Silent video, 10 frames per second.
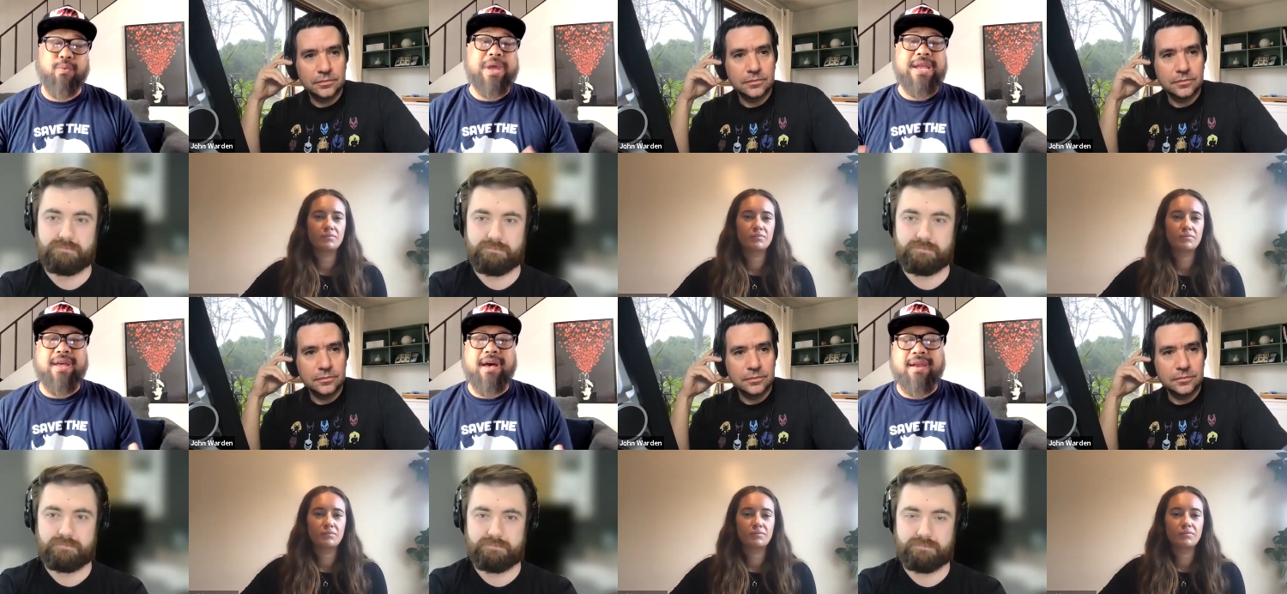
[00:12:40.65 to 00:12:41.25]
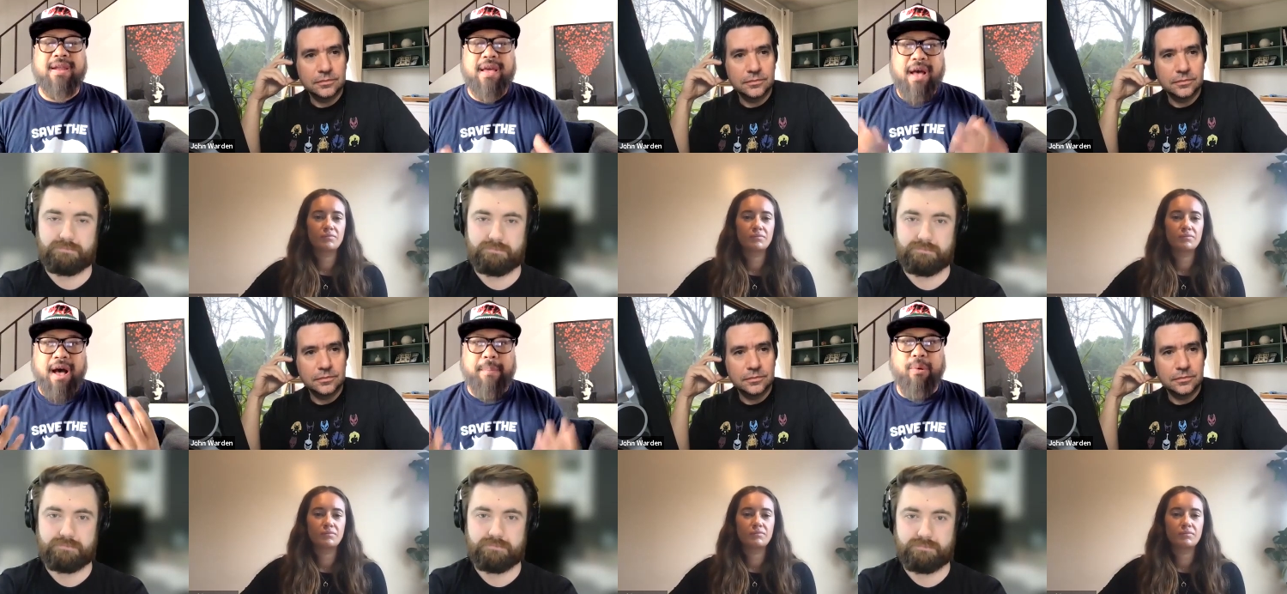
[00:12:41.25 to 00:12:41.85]
Speaker 1: redone
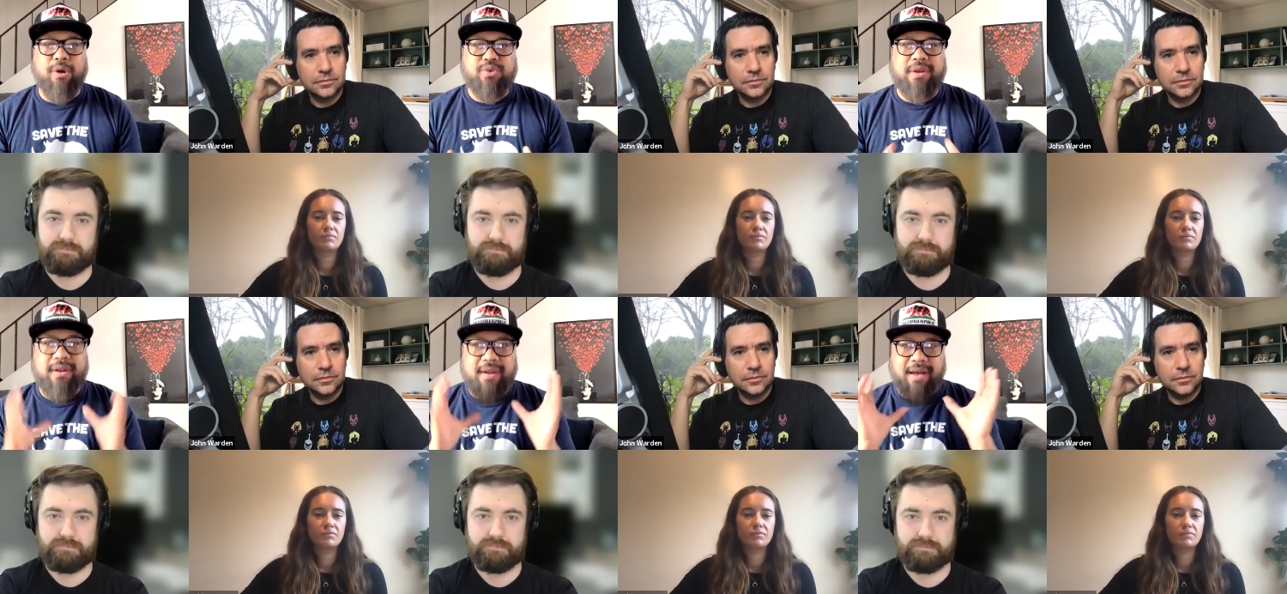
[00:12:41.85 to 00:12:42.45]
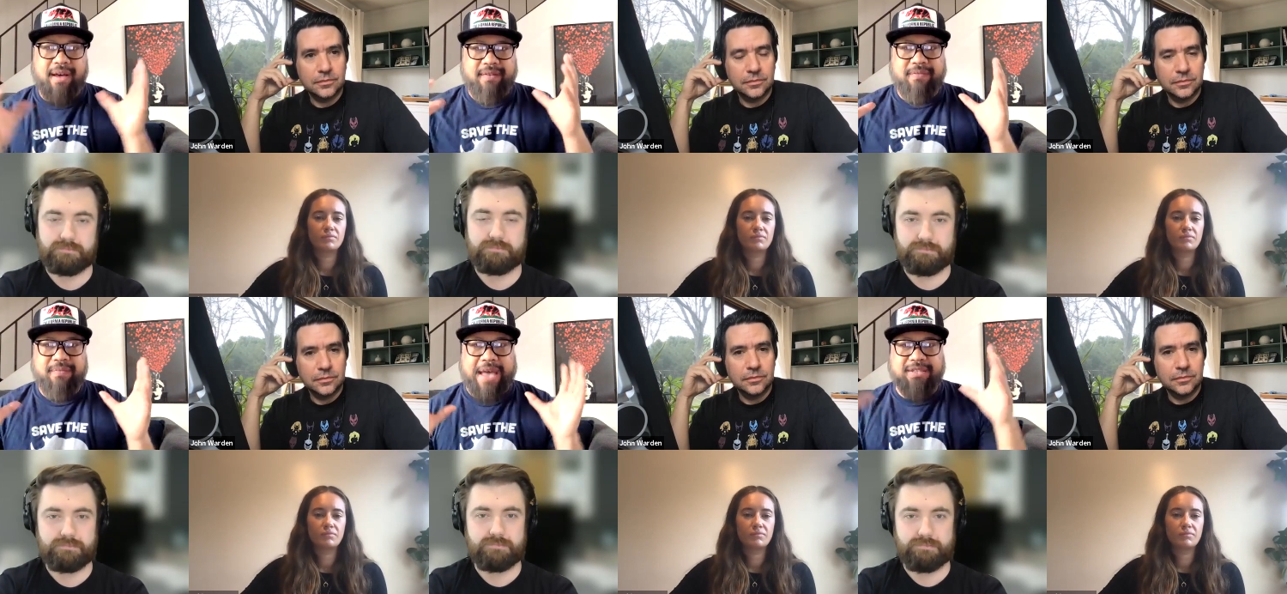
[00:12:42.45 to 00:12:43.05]
uh, portrait uh,
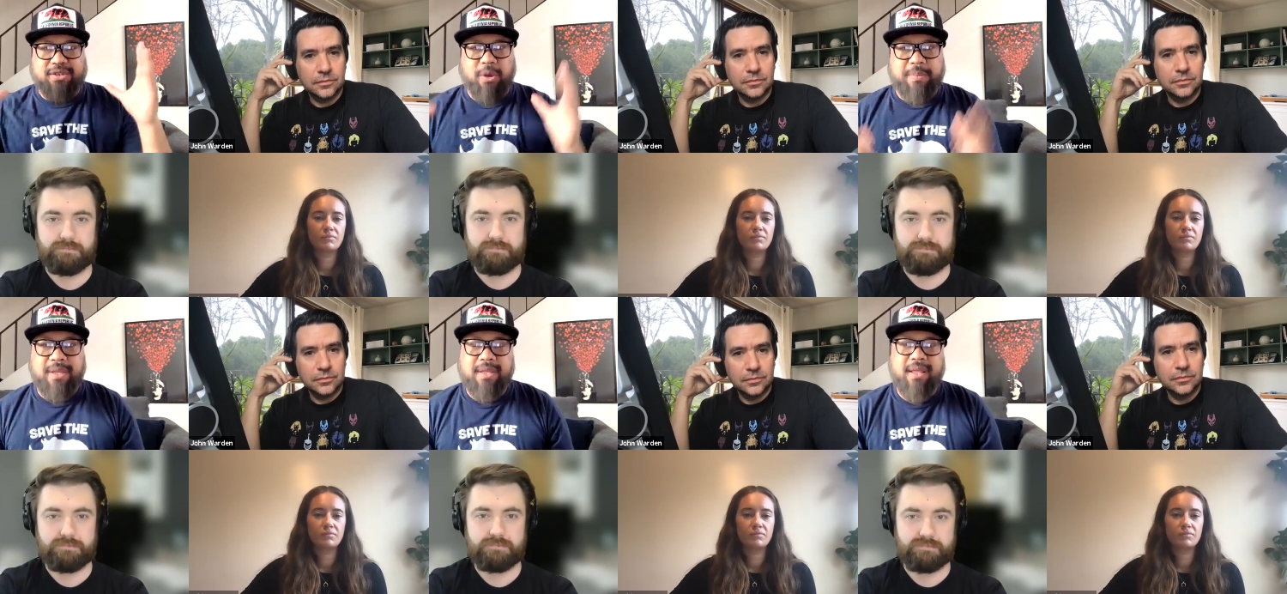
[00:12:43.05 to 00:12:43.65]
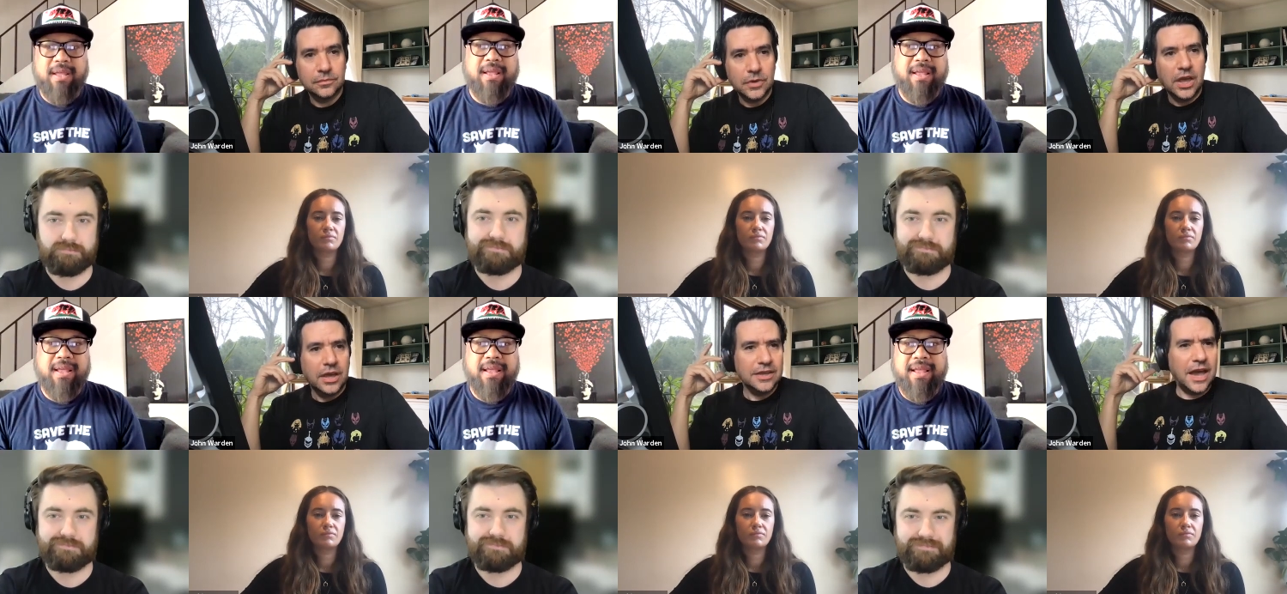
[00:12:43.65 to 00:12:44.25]
head sculpt?
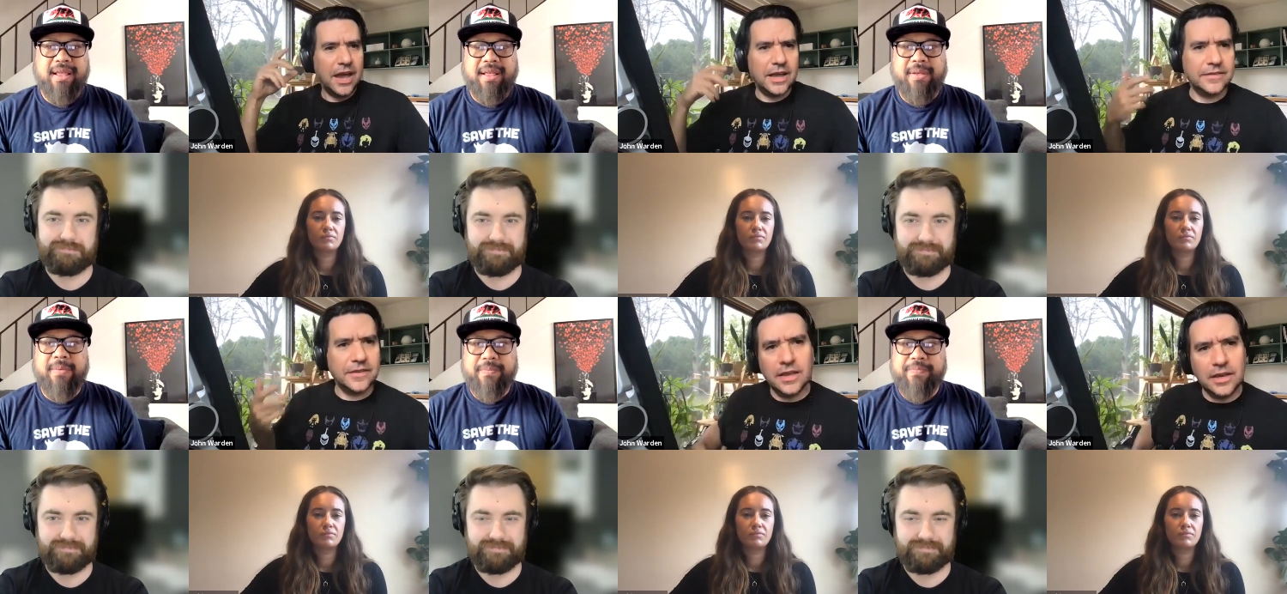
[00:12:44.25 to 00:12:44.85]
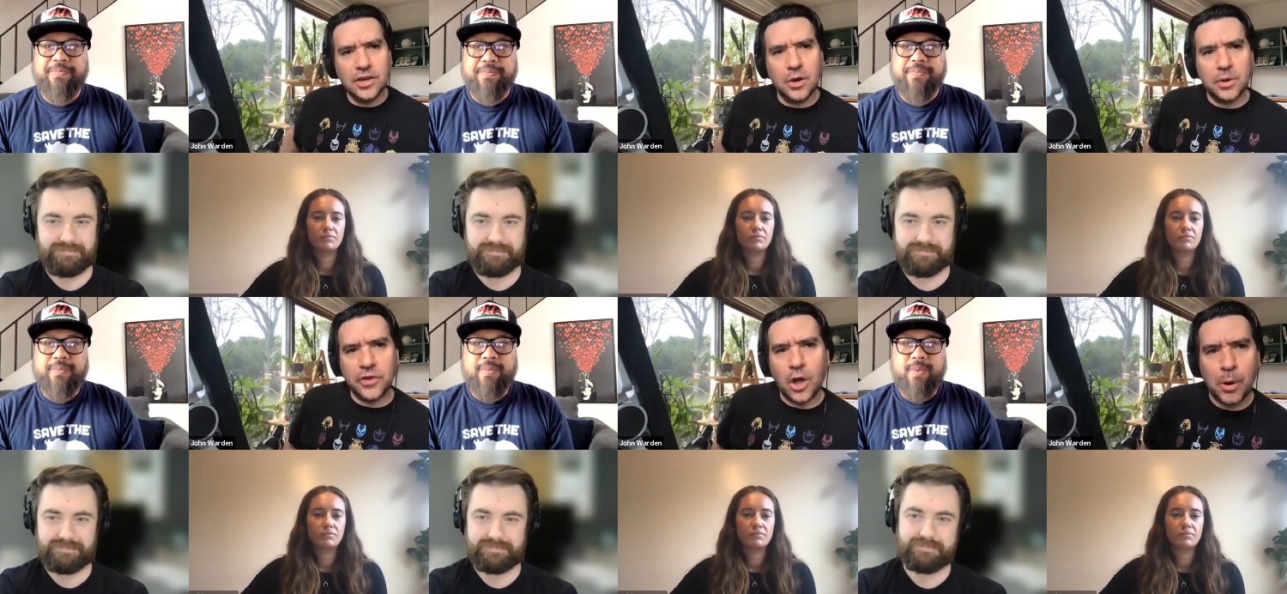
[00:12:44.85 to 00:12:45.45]
Speaker 2: Yeah, it's it, you know
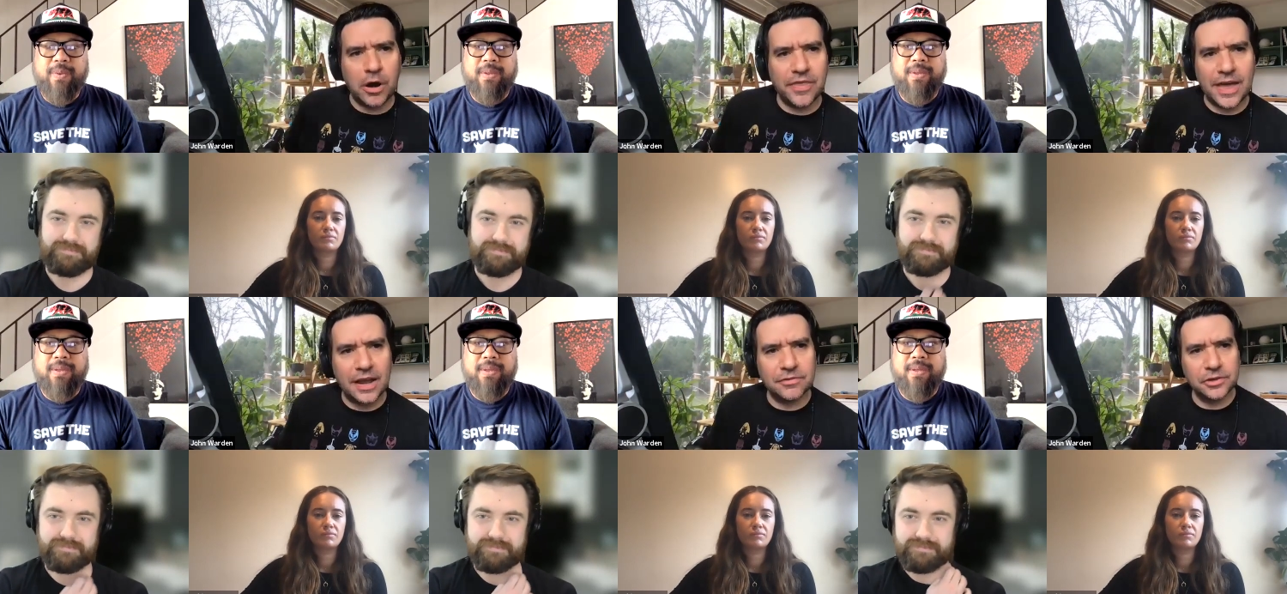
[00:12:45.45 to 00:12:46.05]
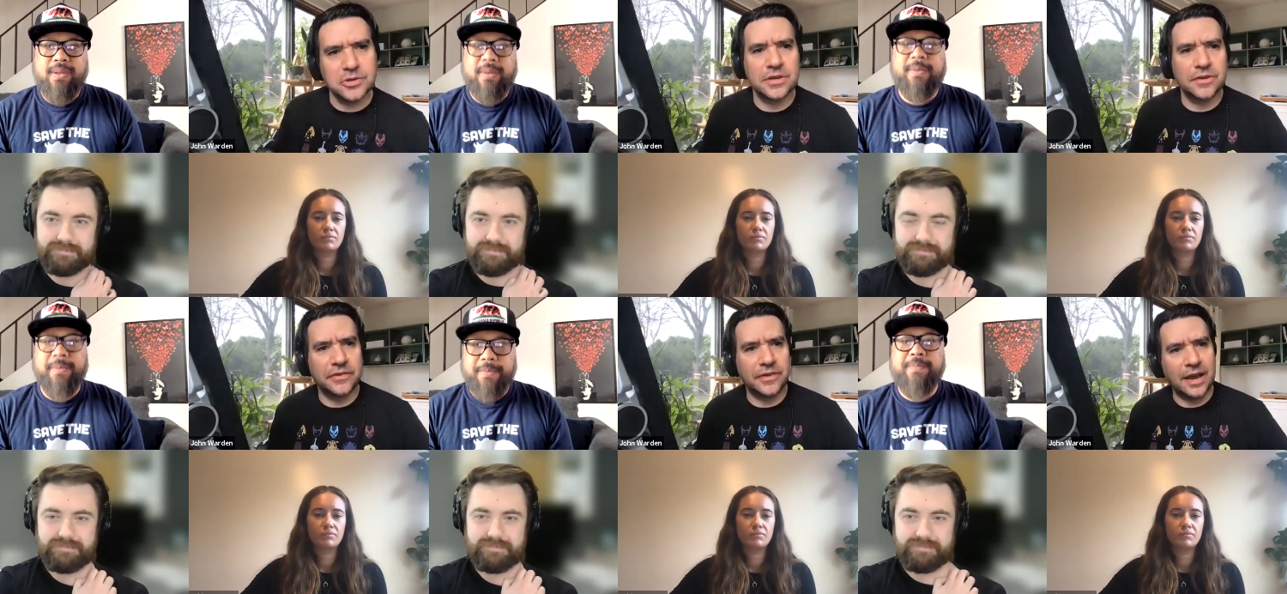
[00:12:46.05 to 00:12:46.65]
it's all part of that evolution
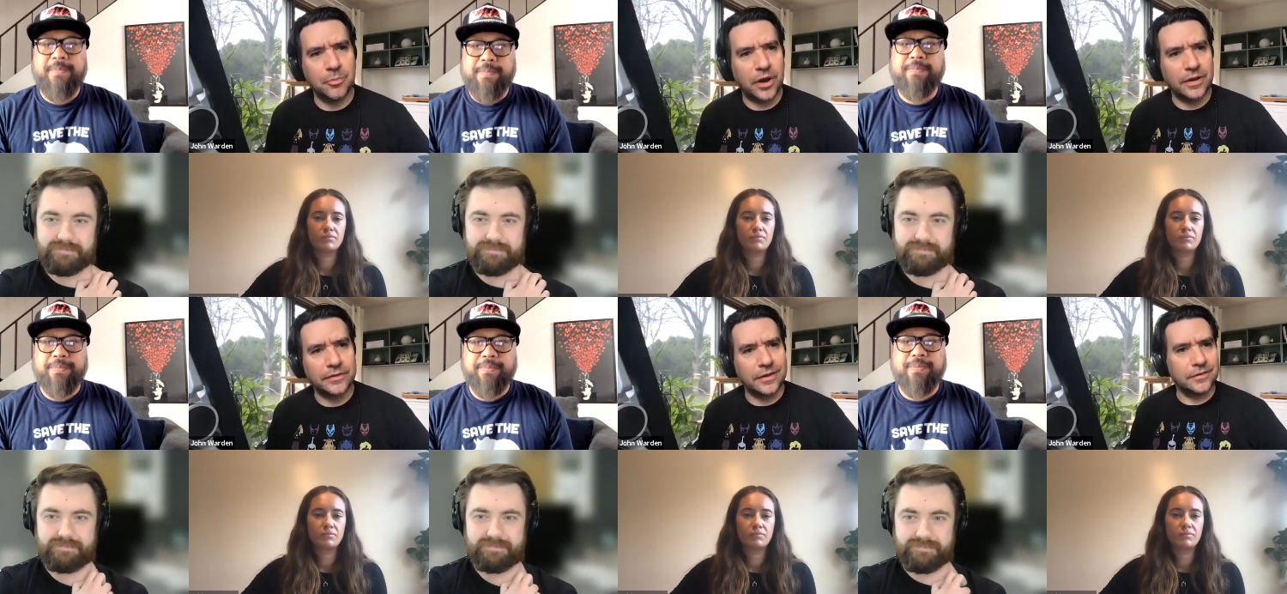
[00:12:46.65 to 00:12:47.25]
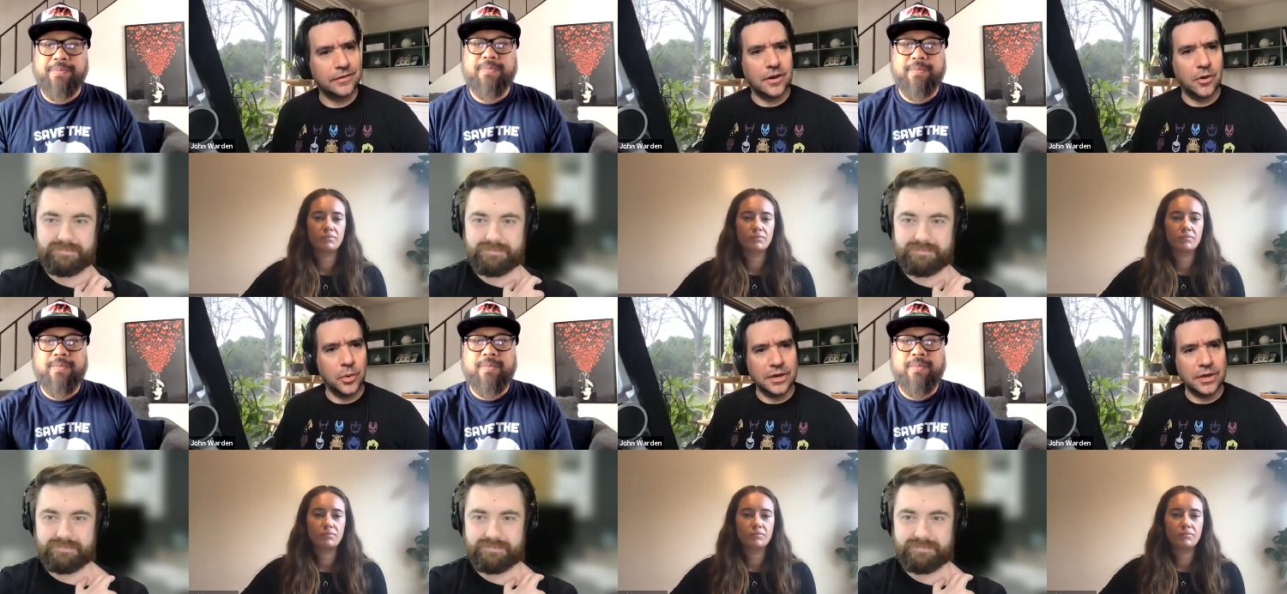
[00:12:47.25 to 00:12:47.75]
of design process. You know we